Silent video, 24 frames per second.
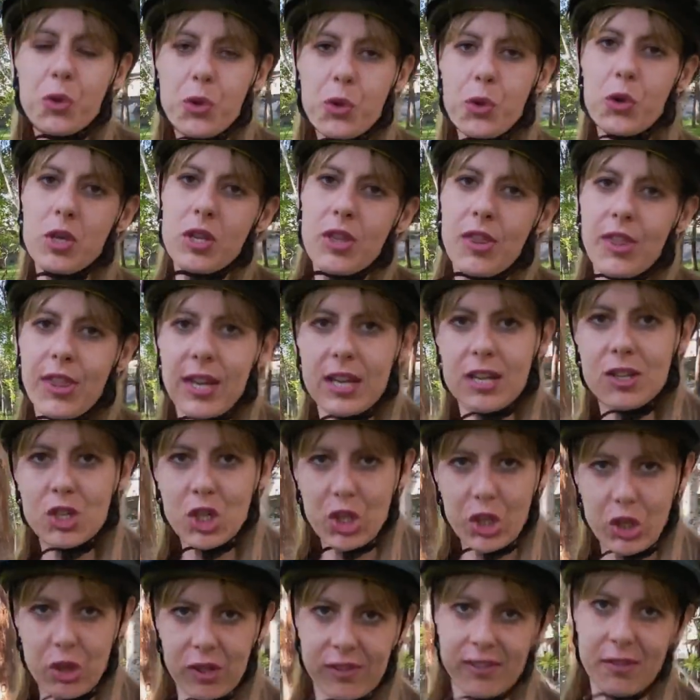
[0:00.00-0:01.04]
good these
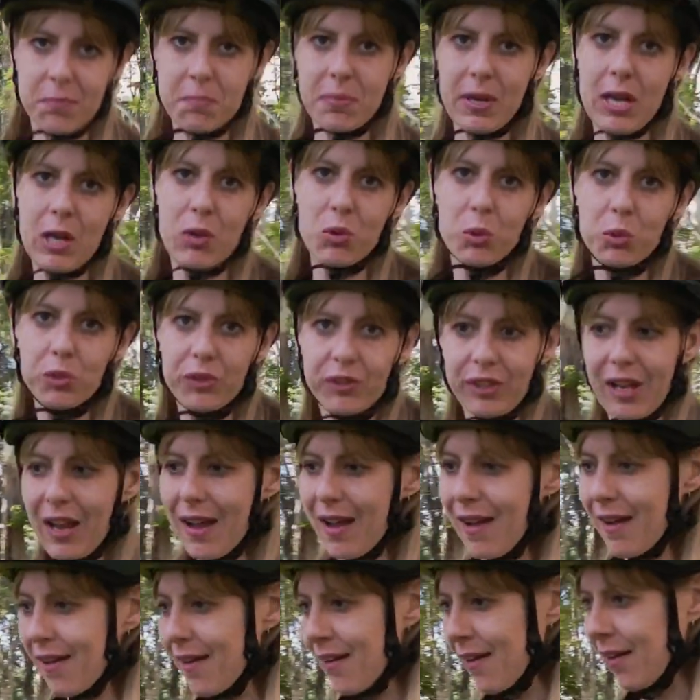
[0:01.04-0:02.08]
shoes and pedals
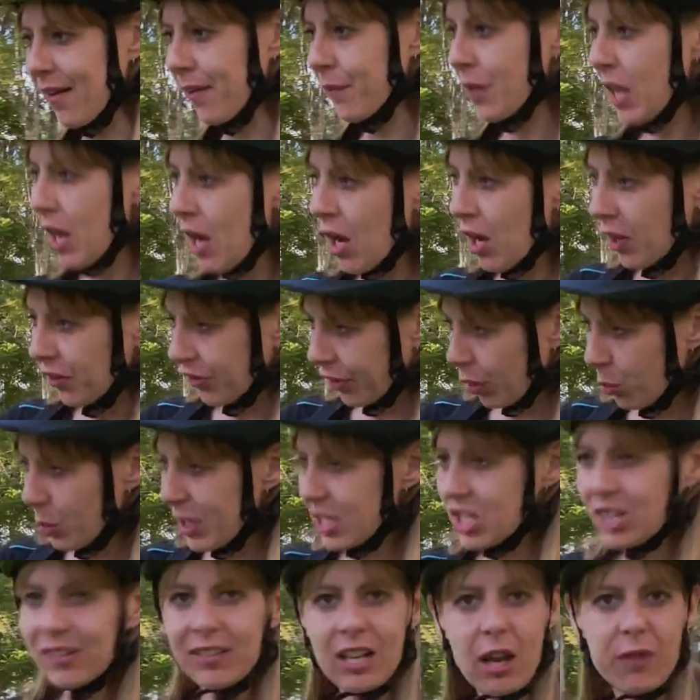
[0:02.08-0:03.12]
are. So we
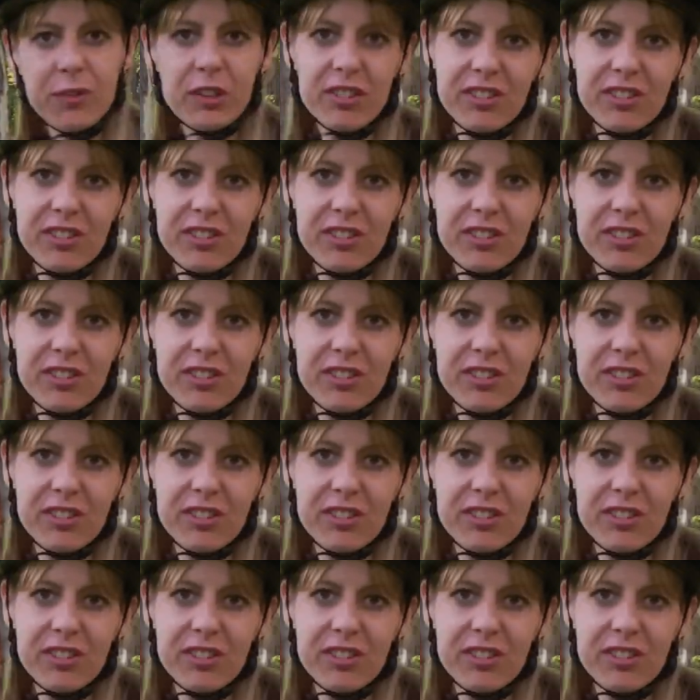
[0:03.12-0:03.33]
just have a